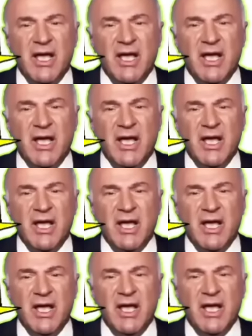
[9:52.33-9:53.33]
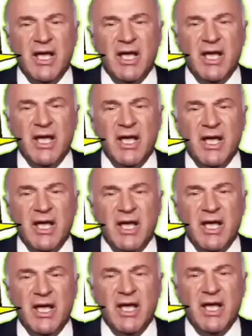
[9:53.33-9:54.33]

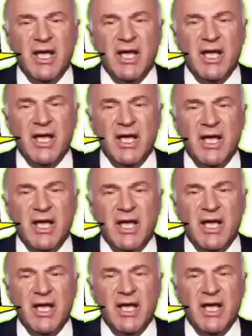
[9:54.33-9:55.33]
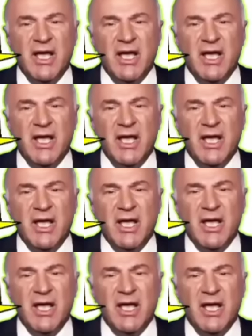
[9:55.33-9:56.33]

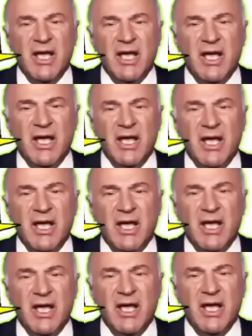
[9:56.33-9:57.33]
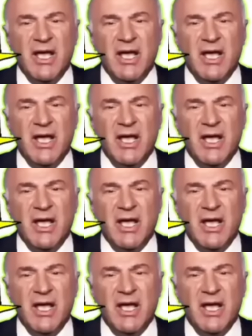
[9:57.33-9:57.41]
(not speaking)